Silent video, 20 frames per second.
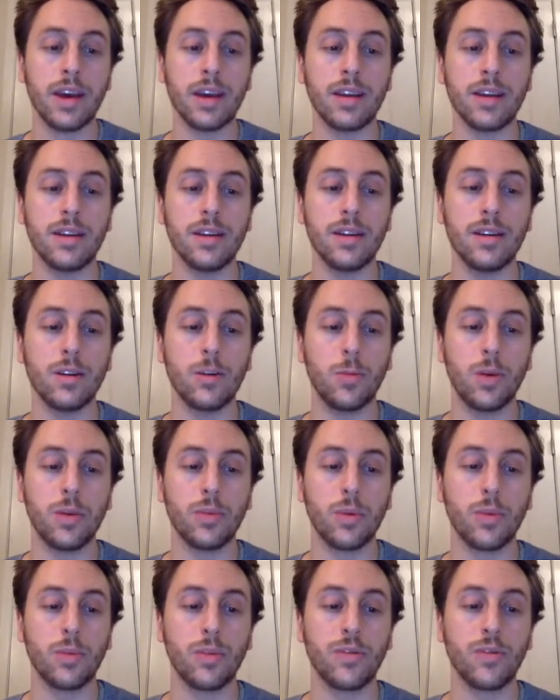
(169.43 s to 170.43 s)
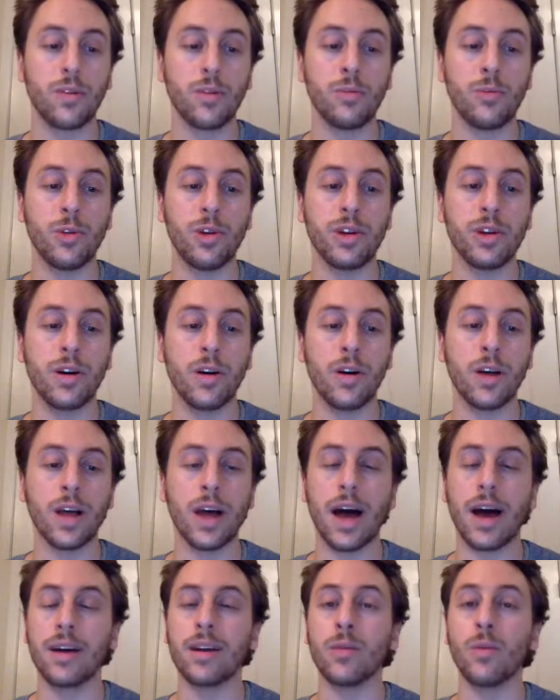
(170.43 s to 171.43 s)
and here people performed recall
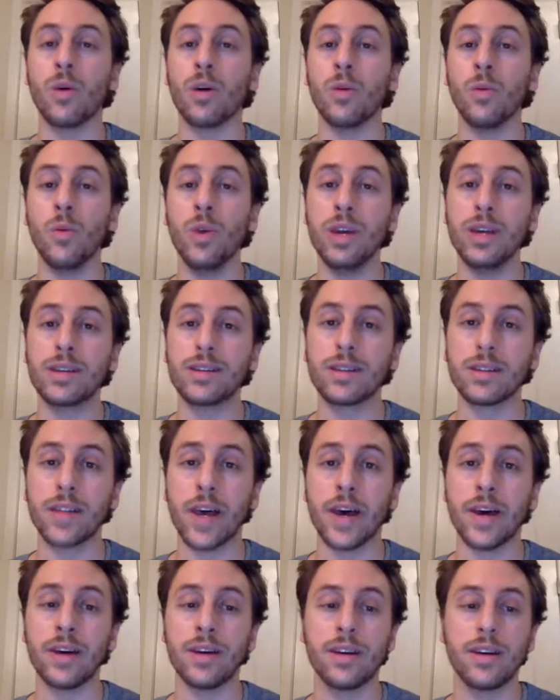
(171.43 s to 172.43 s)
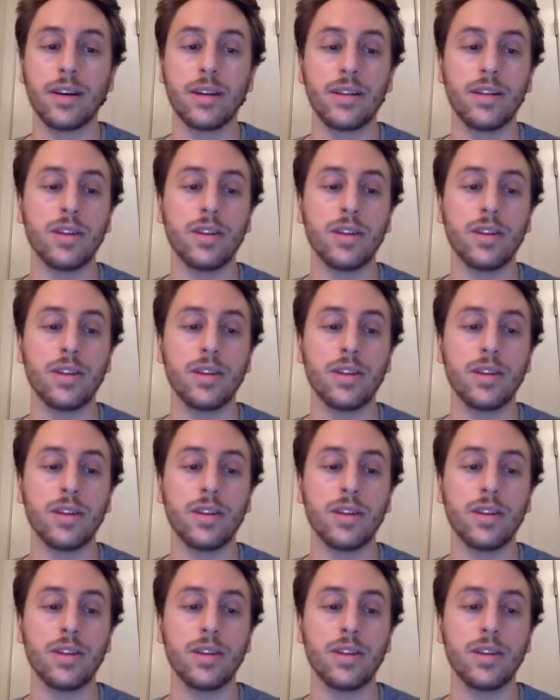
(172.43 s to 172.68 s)
at a 1-week delay.